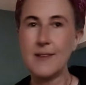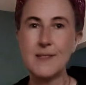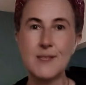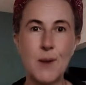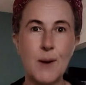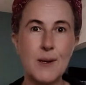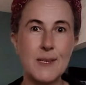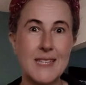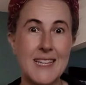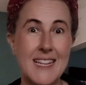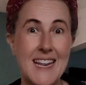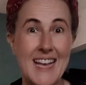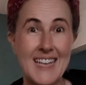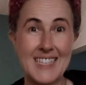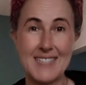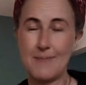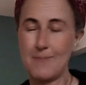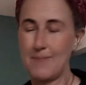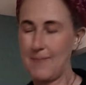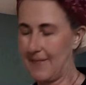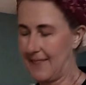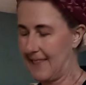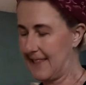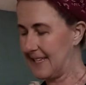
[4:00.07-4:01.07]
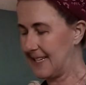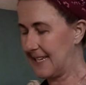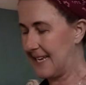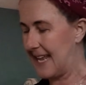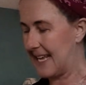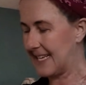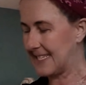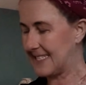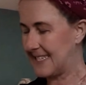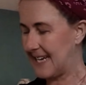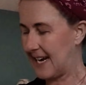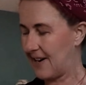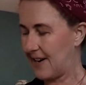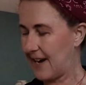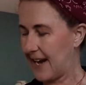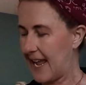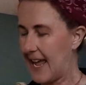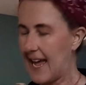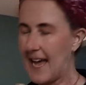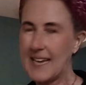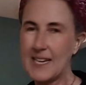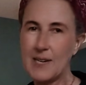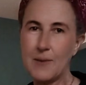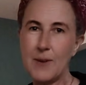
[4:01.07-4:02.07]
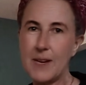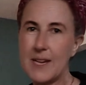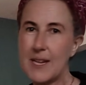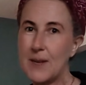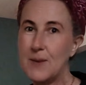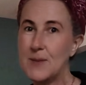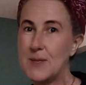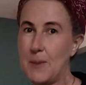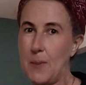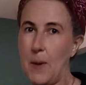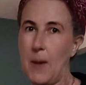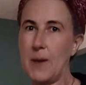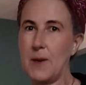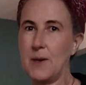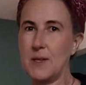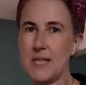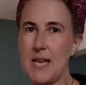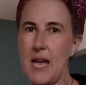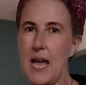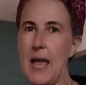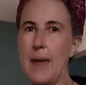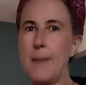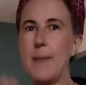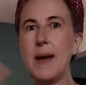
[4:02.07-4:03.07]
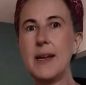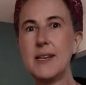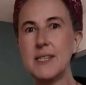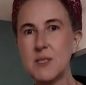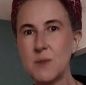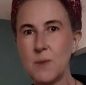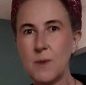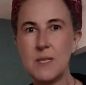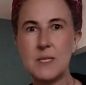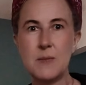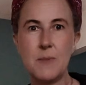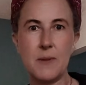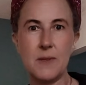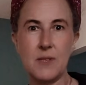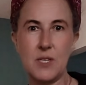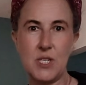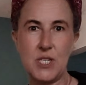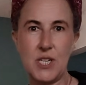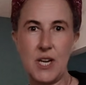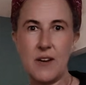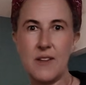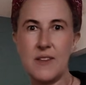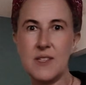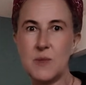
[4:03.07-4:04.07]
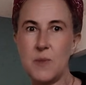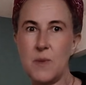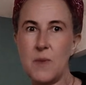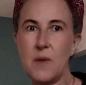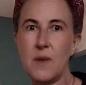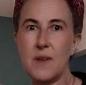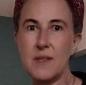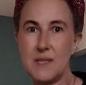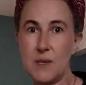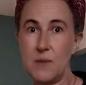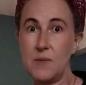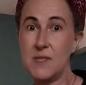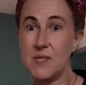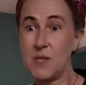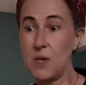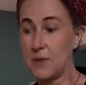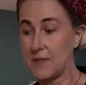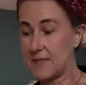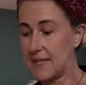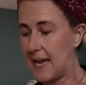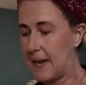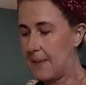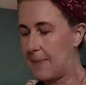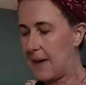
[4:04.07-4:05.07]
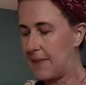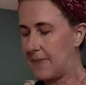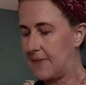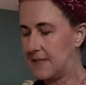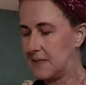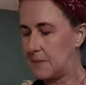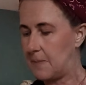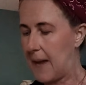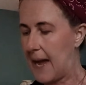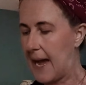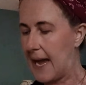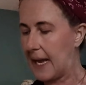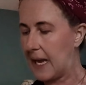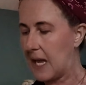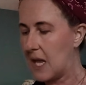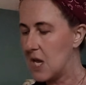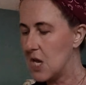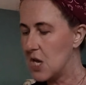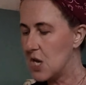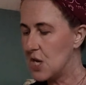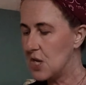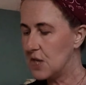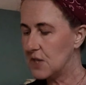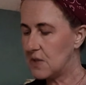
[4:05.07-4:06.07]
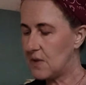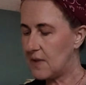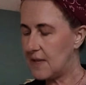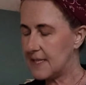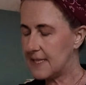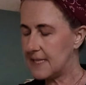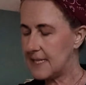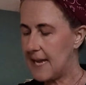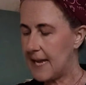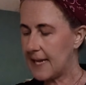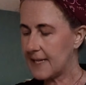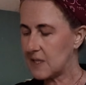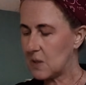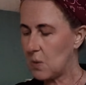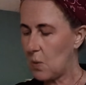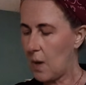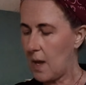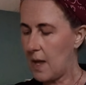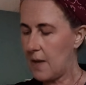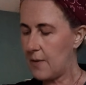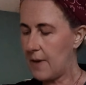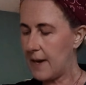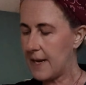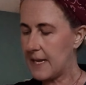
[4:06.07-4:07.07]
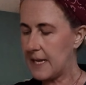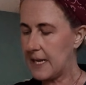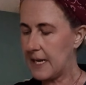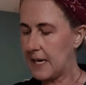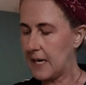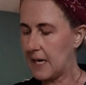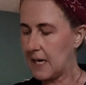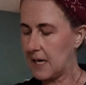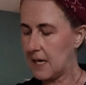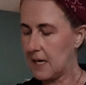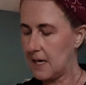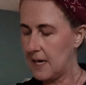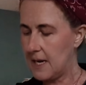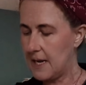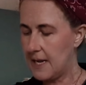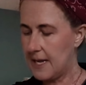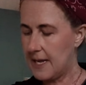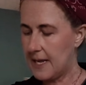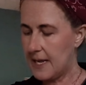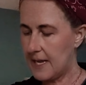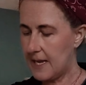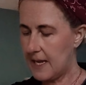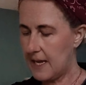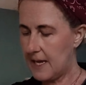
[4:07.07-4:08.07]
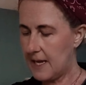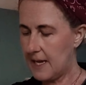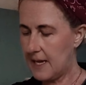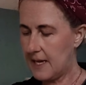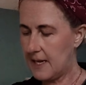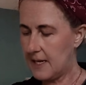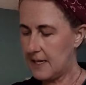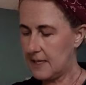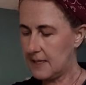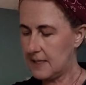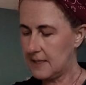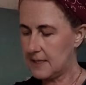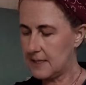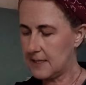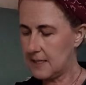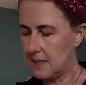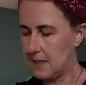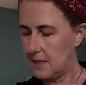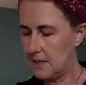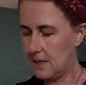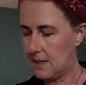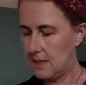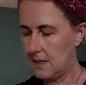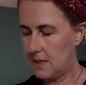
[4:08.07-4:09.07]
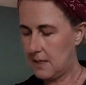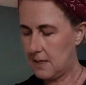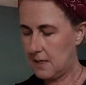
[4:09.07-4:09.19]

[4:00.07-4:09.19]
let's go on to the next area. I don't want to use up all your time. I just wanted to be able to share this with you because I'm so excited about this bag. So this next one right here is